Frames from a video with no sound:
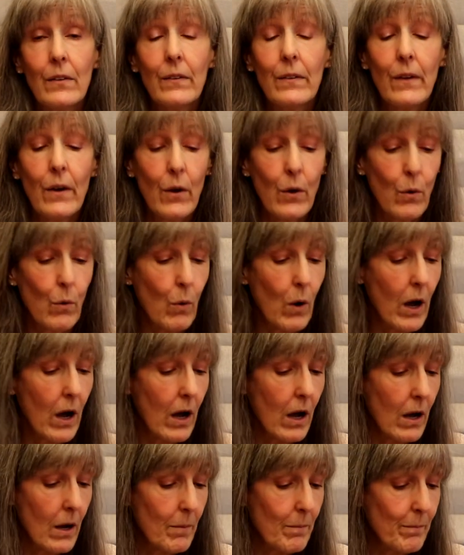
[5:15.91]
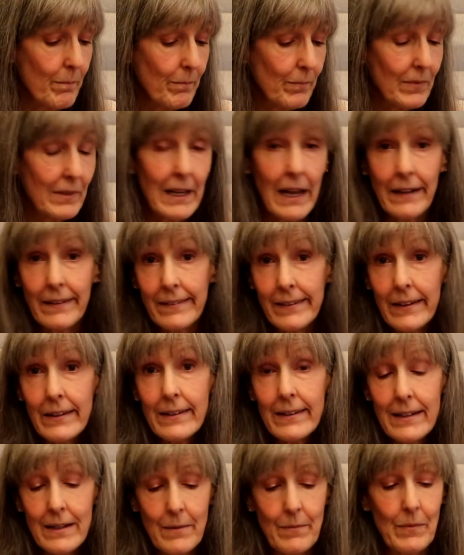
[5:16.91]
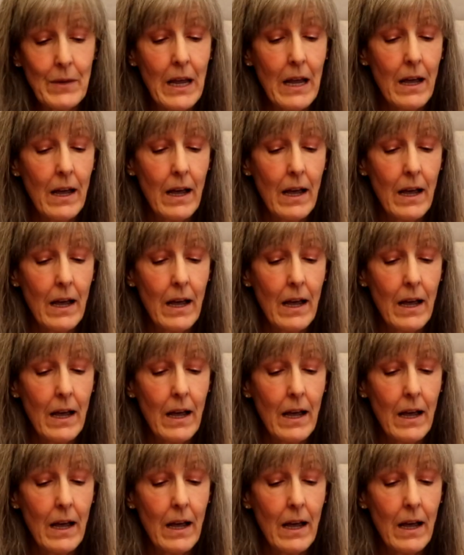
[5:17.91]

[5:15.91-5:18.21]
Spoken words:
So that's it.